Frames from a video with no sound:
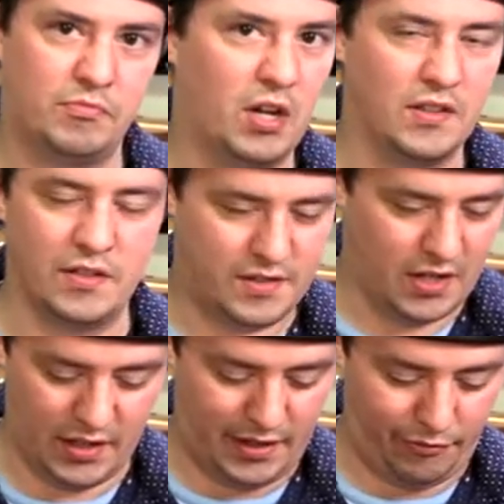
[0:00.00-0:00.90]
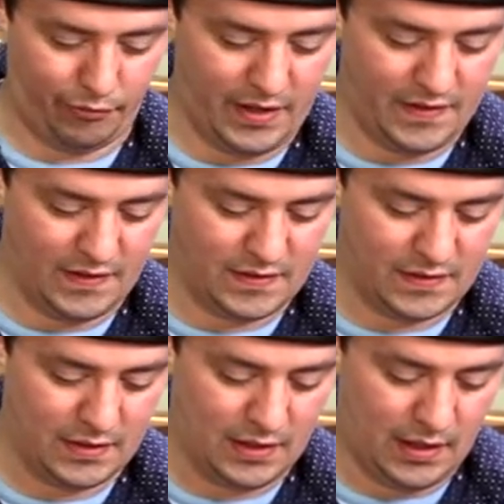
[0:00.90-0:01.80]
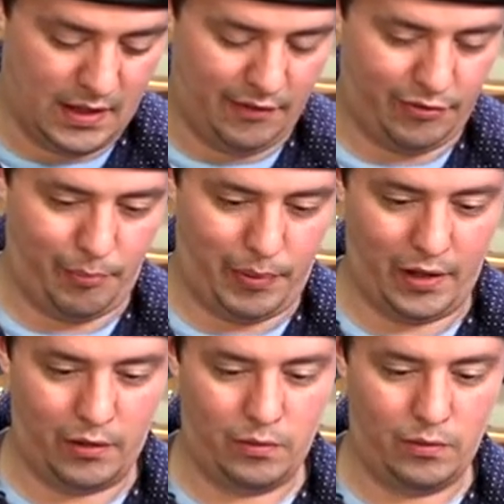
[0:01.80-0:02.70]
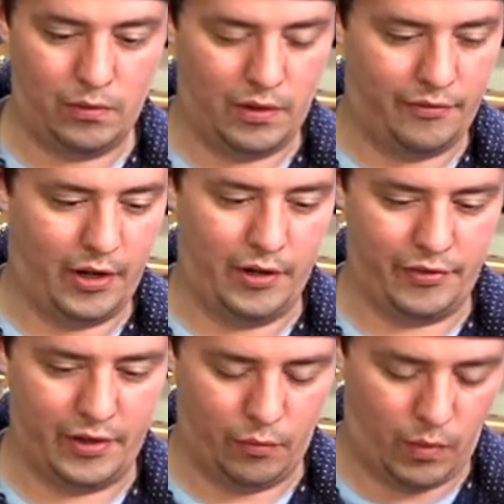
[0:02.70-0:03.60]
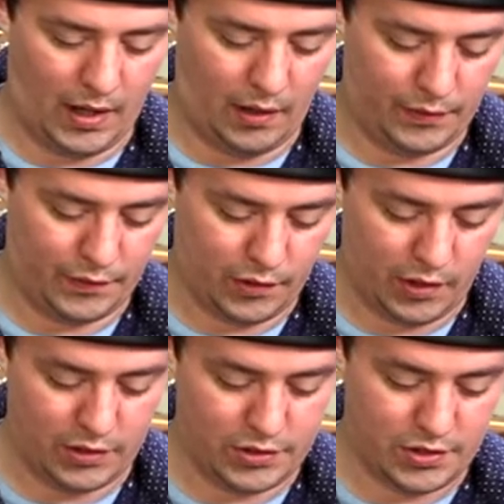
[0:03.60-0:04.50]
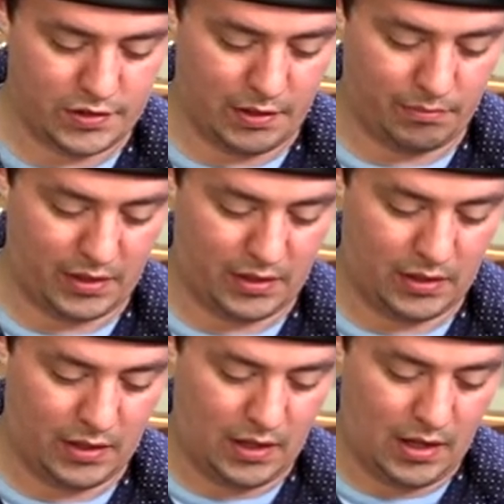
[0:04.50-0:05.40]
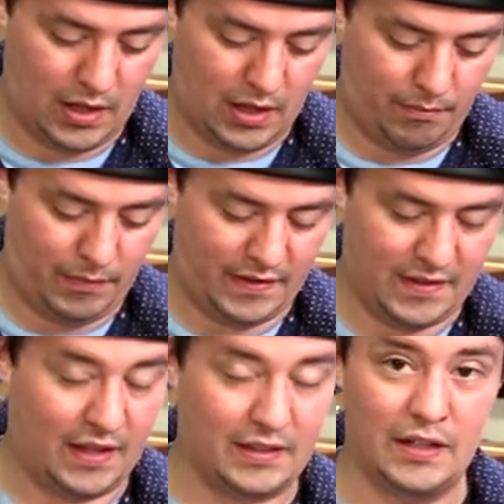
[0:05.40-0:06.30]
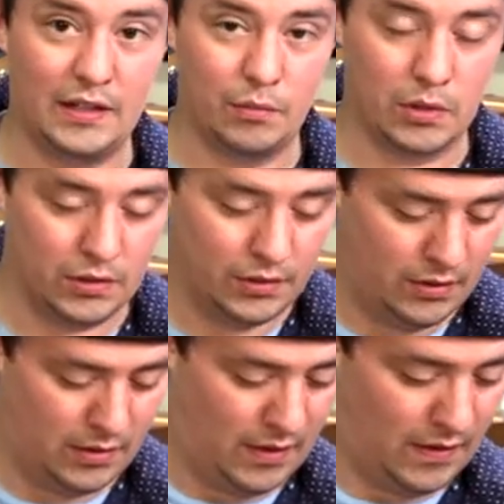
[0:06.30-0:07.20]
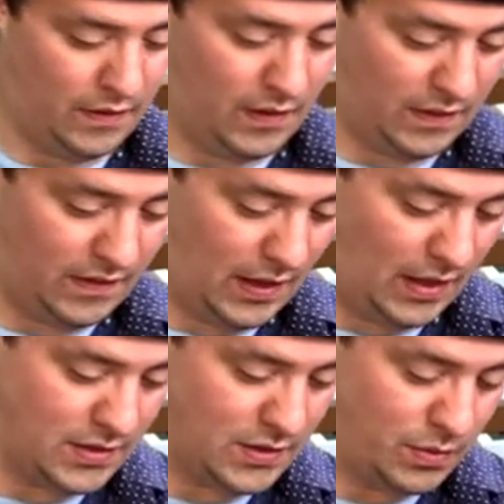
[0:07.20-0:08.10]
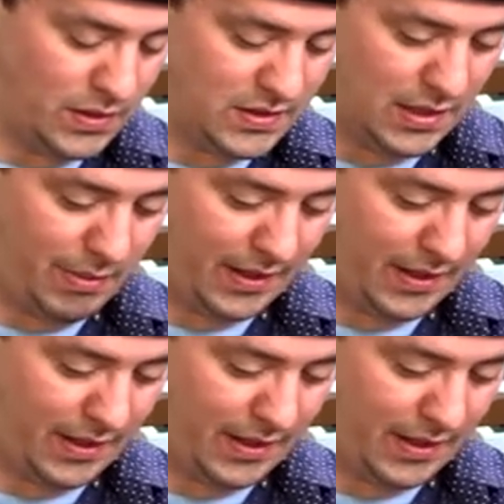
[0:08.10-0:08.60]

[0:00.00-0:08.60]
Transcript: ton of different reasons. If the pedal or if the wire was crunched or something, it's not the end of the world. So you can see I just twisted it